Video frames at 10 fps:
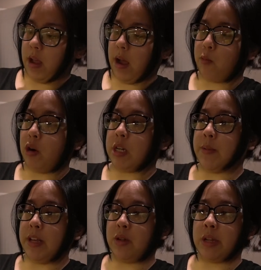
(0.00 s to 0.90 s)
I'm going to
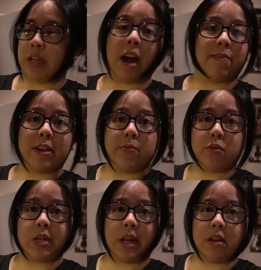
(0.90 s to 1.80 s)
be using Cafe
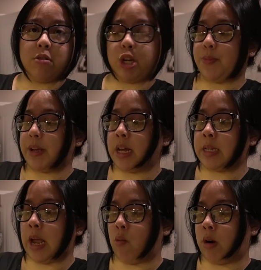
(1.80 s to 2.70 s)
Bustelo just because
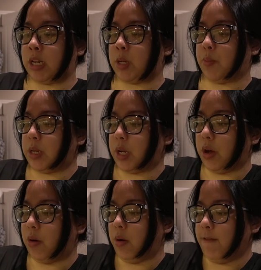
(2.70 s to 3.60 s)
I want
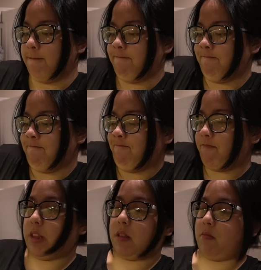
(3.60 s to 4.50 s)
espresso,
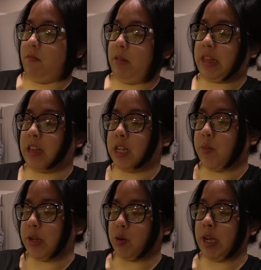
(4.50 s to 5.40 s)
like the
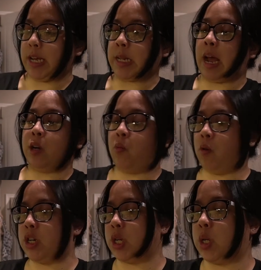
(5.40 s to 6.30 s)
espresso taste. I don't
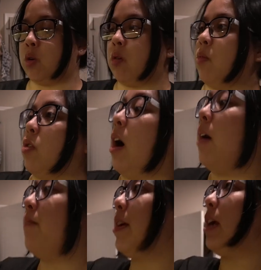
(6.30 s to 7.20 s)
want just normal
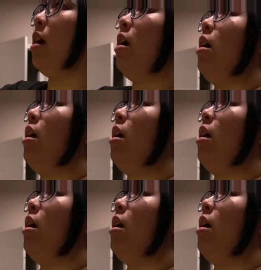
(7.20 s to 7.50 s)
coffee.